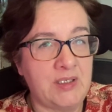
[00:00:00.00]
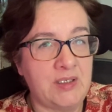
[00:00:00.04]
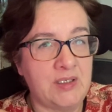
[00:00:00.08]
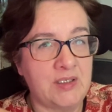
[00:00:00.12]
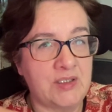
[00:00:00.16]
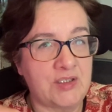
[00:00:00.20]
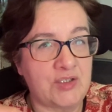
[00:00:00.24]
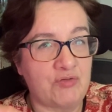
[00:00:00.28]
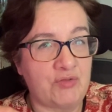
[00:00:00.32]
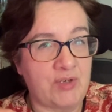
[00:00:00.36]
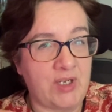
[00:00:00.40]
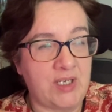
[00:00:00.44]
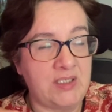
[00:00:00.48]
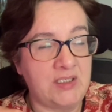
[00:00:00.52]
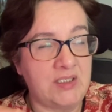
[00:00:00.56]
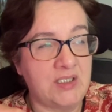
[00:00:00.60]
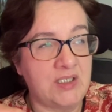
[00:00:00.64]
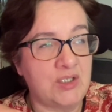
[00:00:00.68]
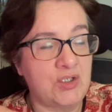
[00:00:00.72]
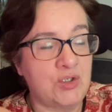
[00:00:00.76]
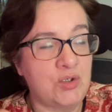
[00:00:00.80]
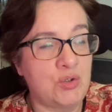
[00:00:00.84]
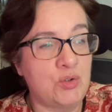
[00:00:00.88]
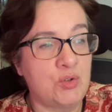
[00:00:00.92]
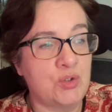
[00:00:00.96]
It's a writing
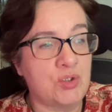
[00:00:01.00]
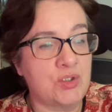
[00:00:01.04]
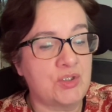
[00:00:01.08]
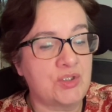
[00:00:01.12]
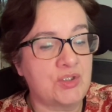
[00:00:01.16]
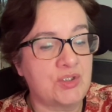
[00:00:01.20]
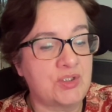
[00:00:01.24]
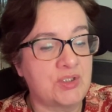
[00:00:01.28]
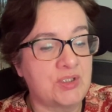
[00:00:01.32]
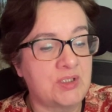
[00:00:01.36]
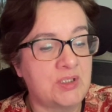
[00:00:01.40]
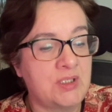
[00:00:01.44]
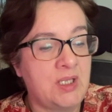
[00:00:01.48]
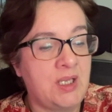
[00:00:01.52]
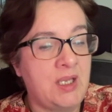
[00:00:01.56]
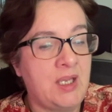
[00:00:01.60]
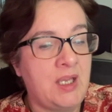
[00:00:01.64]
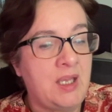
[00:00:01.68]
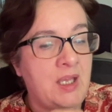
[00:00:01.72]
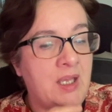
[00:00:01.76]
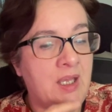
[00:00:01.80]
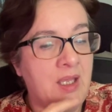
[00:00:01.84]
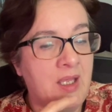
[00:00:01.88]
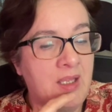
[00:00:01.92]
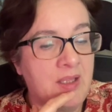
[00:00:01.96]
course
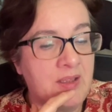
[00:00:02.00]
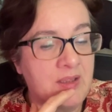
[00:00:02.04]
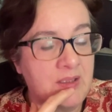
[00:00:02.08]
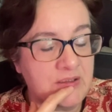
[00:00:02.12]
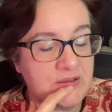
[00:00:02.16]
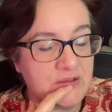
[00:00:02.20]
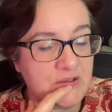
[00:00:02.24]
that